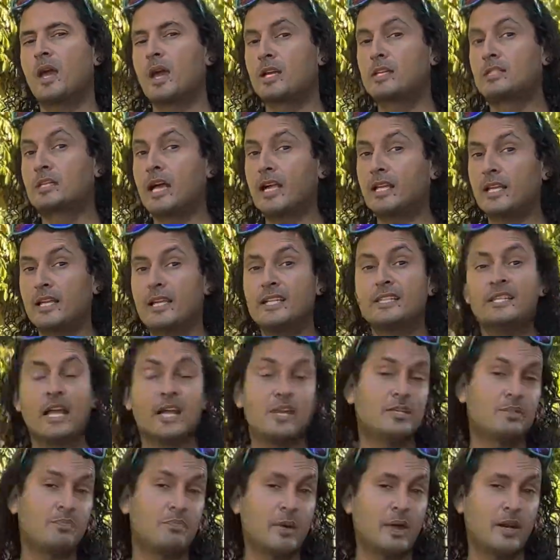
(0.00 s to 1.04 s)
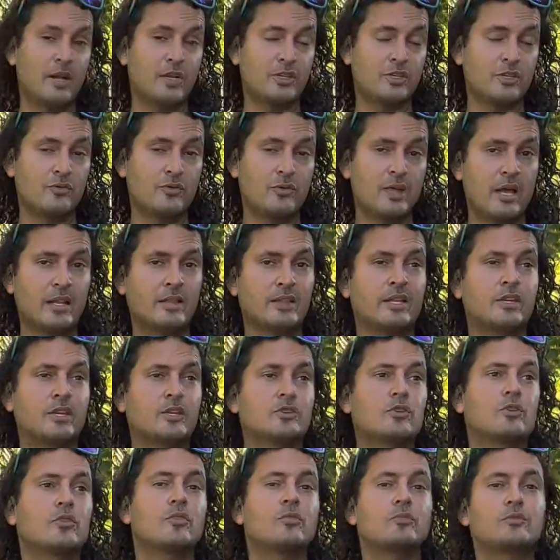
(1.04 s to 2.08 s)
Exactly. And it's better to do that than
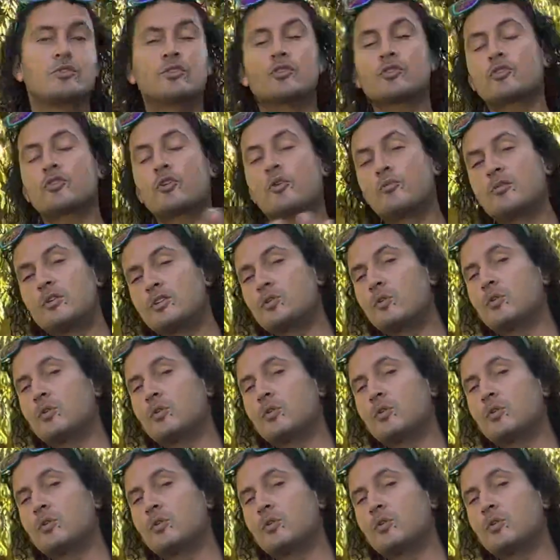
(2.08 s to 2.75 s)
to just go resorting